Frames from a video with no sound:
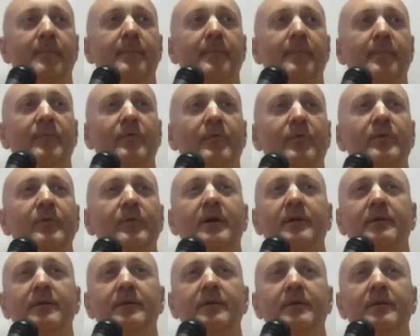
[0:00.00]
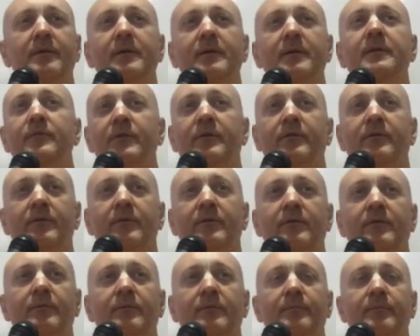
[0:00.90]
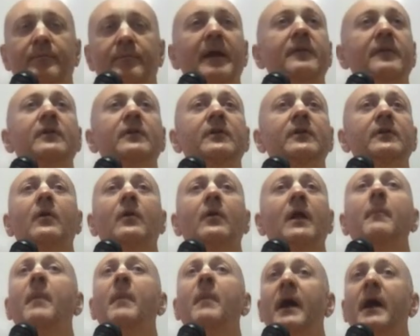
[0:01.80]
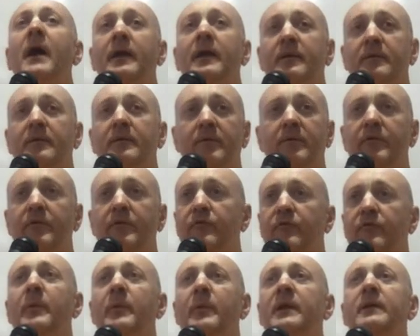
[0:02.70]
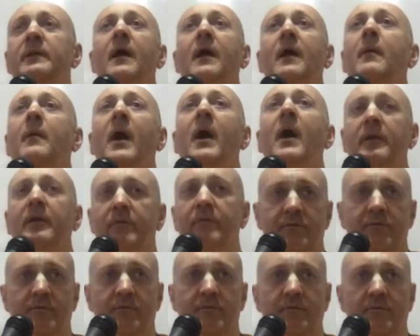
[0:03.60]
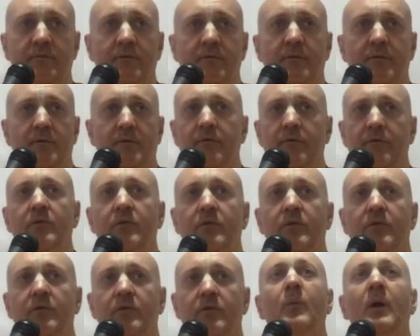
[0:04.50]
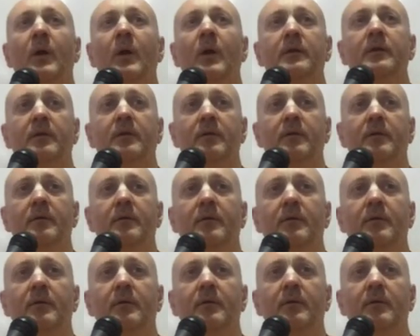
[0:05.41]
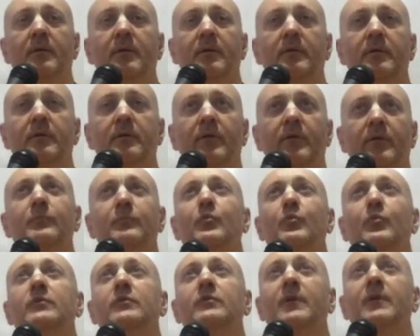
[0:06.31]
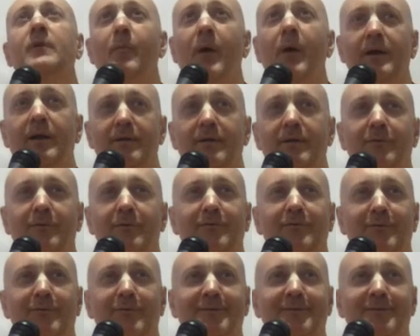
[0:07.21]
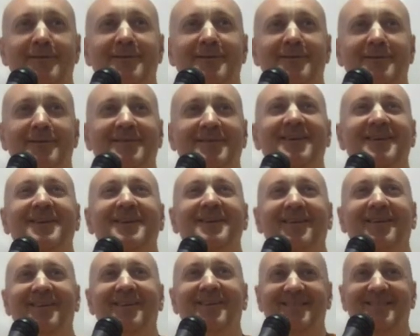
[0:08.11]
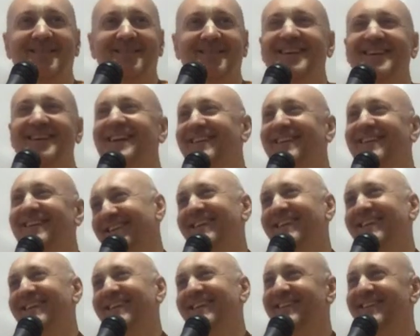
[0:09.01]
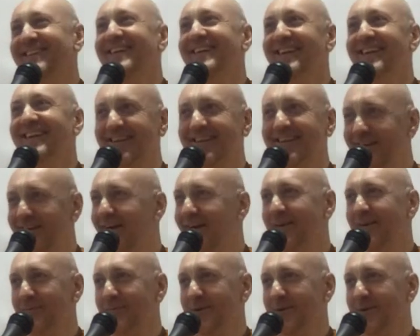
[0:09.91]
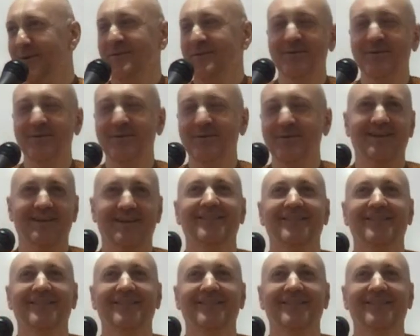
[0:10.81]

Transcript: So there are differences. Like we know, Ramayana. There's so many Ramayans. It's not only one. There's Adbhuta Ramayana also. There's, I'm not joking.